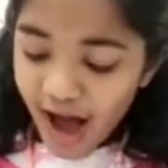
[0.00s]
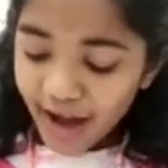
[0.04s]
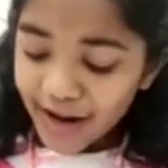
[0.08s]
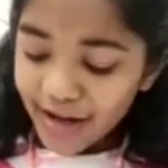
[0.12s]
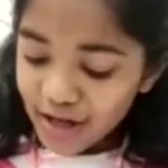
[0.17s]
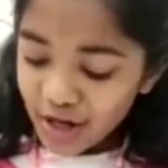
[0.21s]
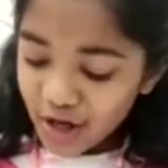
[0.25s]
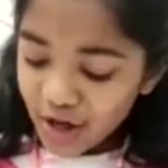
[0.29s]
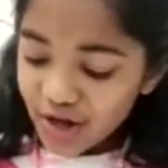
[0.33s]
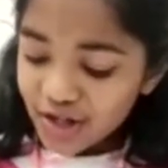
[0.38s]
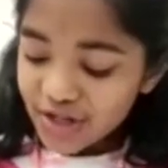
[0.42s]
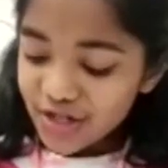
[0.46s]

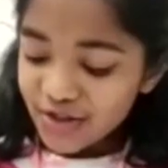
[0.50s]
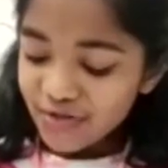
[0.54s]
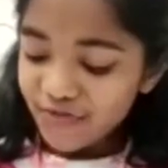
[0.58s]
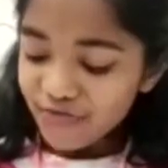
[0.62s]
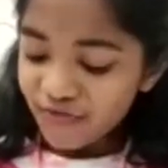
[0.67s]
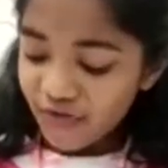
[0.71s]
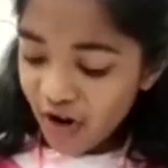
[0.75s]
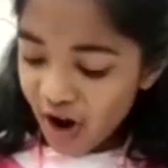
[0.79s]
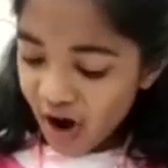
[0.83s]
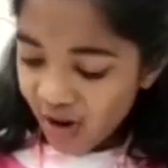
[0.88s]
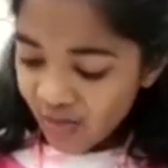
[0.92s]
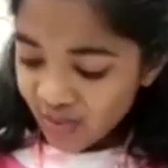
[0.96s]
I looked
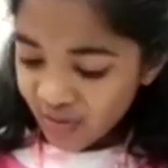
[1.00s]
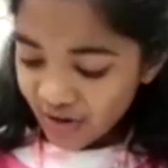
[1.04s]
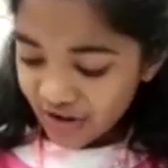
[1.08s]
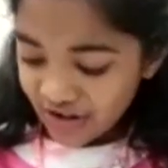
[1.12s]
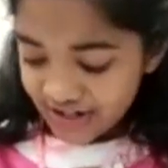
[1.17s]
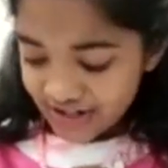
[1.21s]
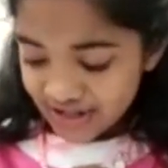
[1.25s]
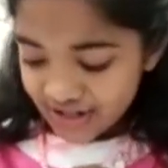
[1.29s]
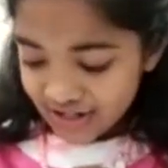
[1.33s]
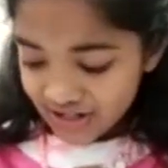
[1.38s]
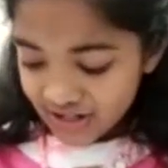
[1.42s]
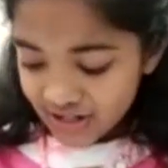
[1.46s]

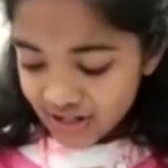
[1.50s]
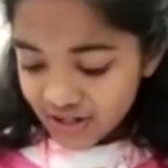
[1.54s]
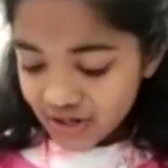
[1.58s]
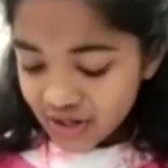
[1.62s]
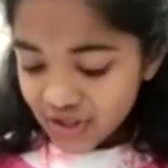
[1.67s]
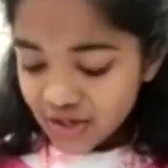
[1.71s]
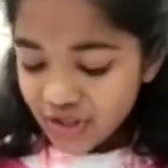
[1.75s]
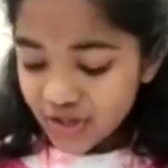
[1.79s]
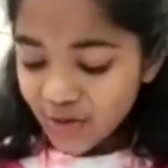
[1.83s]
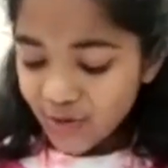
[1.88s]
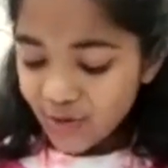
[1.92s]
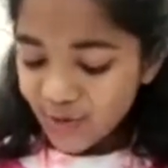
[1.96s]
forward
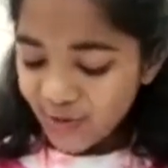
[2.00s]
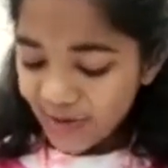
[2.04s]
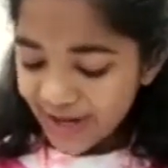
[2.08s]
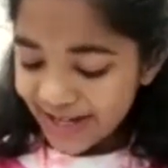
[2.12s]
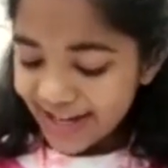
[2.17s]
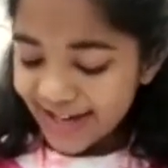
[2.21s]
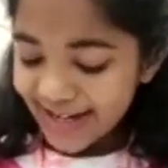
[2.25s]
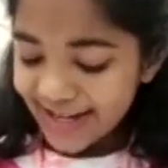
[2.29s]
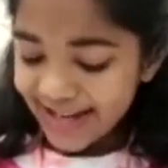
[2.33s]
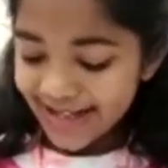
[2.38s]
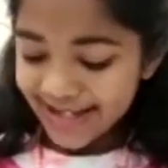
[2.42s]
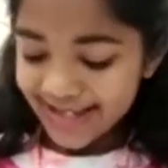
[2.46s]
to the
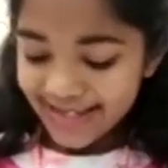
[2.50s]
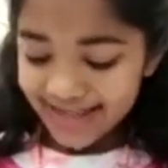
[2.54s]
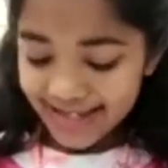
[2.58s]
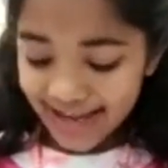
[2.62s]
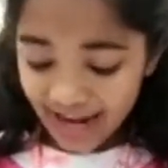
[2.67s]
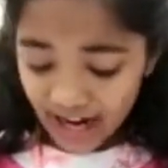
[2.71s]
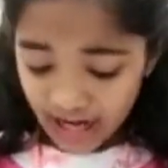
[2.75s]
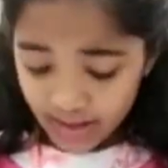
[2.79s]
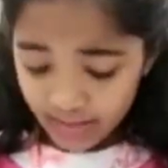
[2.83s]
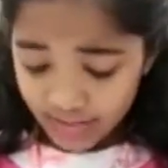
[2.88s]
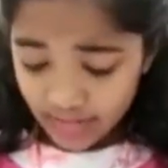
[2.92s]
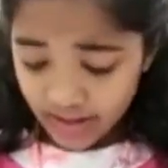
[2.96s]
weekly
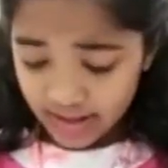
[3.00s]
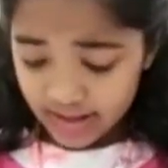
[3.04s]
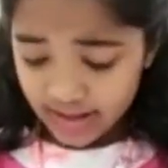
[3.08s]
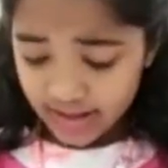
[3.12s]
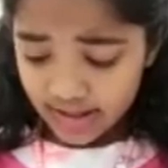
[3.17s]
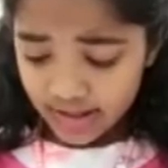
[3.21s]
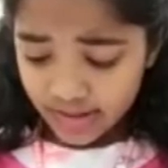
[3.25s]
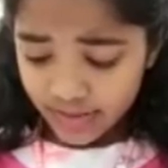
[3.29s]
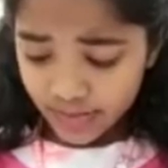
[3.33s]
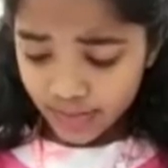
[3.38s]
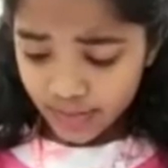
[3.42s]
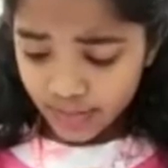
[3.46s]

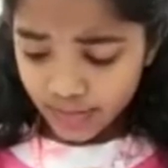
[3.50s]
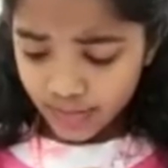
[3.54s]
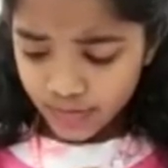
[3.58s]
assignments.